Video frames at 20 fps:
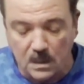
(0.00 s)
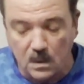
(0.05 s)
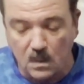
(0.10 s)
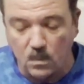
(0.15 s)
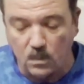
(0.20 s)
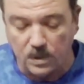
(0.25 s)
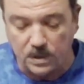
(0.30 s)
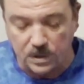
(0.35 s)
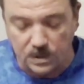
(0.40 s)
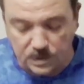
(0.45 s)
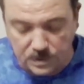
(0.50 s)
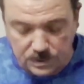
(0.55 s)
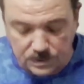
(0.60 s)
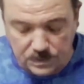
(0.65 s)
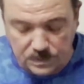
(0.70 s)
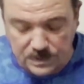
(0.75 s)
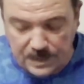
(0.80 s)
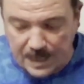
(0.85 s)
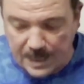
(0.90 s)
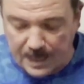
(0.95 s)
When you do
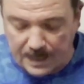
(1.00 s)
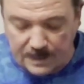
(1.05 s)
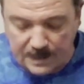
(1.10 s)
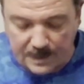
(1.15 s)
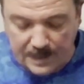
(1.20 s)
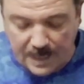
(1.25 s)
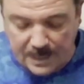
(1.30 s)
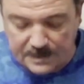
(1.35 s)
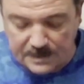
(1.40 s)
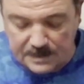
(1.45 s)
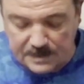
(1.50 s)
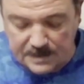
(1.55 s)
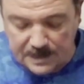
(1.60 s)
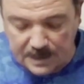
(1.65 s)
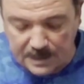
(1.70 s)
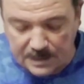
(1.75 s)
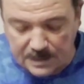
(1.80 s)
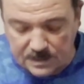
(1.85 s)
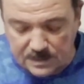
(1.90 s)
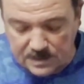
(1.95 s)
that, it has a
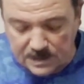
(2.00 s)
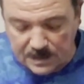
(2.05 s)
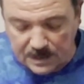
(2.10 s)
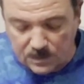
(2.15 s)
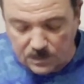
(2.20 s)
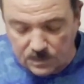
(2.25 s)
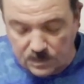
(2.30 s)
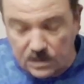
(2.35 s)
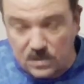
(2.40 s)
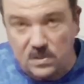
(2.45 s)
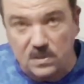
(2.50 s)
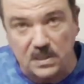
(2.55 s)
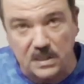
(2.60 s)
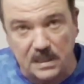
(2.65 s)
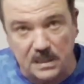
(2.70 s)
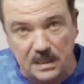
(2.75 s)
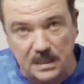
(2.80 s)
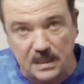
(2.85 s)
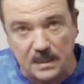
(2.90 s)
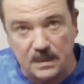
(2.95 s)
tendency on the
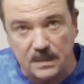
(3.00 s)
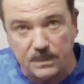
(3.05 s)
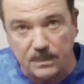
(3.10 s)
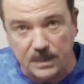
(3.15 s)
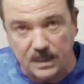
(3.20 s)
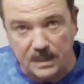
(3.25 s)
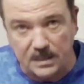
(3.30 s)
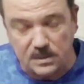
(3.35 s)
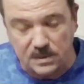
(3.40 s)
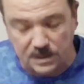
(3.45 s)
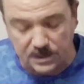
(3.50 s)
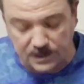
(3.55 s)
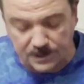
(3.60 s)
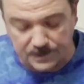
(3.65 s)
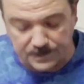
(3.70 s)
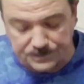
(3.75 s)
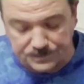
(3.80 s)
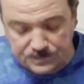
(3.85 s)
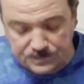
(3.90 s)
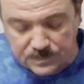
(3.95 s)
skinny piece
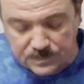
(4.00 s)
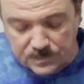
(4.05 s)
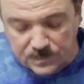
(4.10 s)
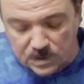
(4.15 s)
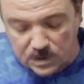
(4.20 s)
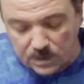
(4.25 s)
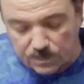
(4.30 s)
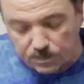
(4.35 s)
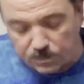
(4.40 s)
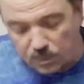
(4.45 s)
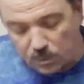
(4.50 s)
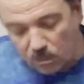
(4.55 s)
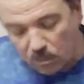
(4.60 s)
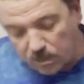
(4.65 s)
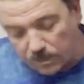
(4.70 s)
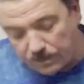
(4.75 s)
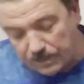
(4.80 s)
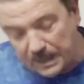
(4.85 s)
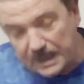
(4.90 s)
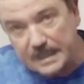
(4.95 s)
here to pull the
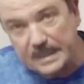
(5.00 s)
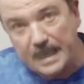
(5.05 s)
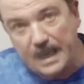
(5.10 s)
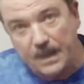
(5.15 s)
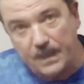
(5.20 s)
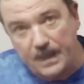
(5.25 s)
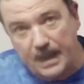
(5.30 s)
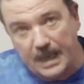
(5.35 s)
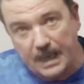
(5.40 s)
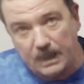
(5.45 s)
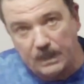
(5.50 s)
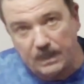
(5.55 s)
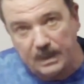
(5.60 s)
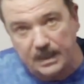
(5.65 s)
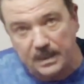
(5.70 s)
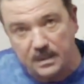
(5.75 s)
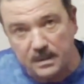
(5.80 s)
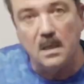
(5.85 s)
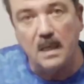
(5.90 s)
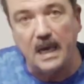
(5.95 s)
meat down that way.
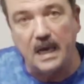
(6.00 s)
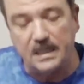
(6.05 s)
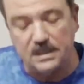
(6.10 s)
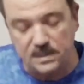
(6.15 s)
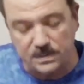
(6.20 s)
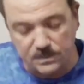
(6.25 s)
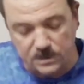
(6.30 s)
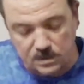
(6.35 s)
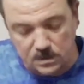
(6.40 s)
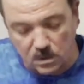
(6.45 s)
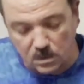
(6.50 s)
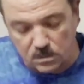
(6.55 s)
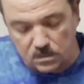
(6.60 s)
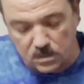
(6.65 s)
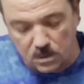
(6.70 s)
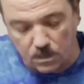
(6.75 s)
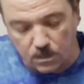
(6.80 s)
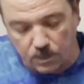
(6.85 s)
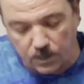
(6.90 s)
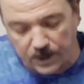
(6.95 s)
As a result,
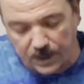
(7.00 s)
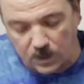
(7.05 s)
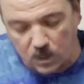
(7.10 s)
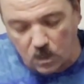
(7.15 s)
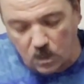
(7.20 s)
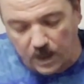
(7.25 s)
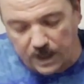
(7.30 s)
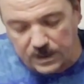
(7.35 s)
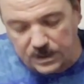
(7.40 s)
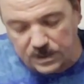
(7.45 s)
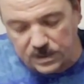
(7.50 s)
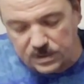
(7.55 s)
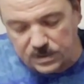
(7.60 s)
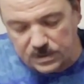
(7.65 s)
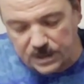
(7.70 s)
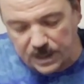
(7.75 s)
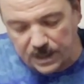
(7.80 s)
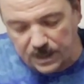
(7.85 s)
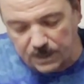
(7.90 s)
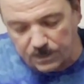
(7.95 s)
don't break quite in the
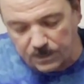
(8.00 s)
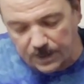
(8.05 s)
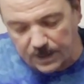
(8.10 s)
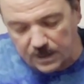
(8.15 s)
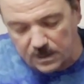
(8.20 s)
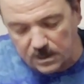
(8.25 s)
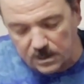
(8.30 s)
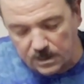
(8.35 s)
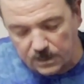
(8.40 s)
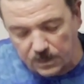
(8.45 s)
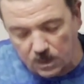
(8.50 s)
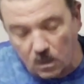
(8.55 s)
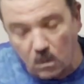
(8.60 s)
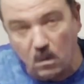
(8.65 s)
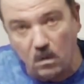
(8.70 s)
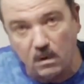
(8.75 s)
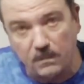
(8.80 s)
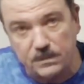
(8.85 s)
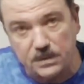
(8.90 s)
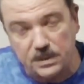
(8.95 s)
center, break a little bit
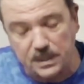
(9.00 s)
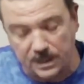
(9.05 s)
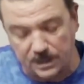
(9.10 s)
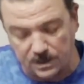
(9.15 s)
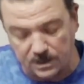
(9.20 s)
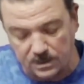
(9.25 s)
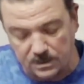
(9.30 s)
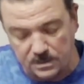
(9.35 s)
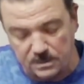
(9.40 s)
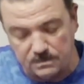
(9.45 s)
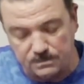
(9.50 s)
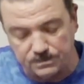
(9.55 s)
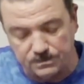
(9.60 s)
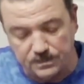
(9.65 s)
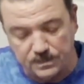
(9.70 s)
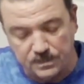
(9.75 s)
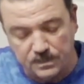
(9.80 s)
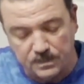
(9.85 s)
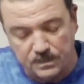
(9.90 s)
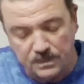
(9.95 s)
off center,
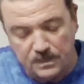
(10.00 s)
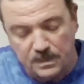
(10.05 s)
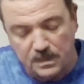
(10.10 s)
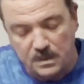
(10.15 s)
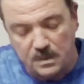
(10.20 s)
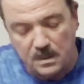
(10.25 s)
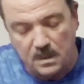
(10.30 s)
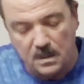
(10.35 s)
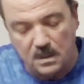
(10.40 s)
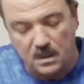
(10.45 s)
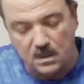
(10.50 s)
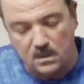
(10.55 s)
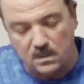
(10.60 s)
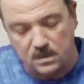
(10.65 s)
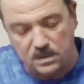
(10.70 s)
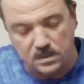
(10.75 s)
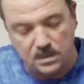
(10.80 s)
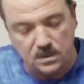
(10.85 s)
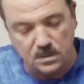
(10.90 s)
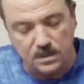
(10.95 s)

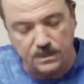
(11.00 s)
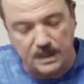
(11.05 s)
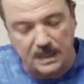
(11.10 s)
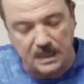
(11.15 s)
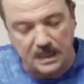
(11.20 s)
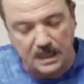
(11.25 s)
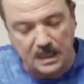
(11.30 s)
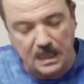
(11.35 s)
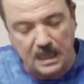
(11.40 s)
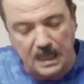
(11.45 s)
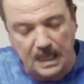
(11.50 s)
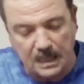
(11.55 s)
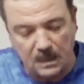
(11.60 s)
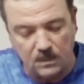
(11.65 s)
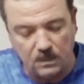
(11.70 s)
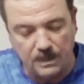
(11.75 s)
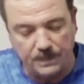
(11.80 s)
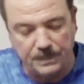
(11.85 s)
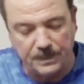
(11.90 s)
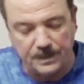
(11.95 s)
because this will be like hollow
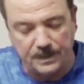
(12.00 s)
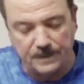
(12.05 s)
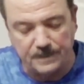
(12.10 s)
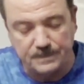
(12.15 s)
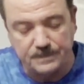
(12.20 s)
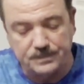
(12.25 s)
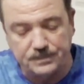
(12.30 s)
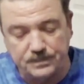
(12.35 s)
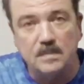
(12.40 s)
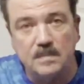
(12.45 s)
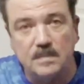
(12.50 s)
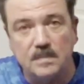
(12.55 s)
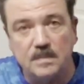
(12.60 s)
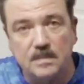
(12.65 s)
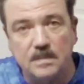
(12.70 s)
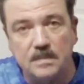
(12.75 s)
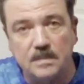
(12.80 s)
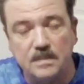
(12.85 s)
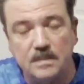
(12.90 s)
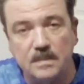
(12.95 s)
up here.
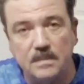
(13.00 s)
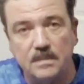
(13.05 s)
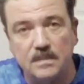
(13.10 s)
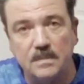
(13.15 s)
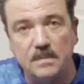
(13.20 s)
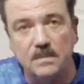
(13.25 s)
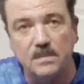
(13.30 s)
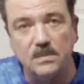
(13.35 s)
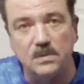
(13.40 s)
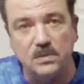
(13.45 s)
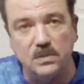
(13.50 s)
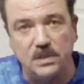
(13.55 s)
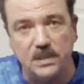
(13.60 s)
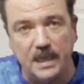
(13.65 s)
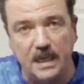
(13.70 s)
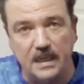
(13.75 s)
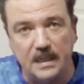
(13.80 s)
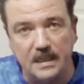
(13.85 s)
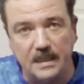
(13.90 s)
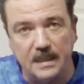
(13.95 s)

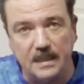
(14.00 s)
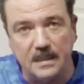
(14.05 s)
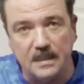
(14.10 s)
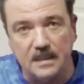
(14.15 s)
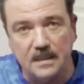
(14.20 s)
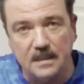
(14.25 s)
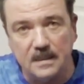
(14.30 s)
Gently.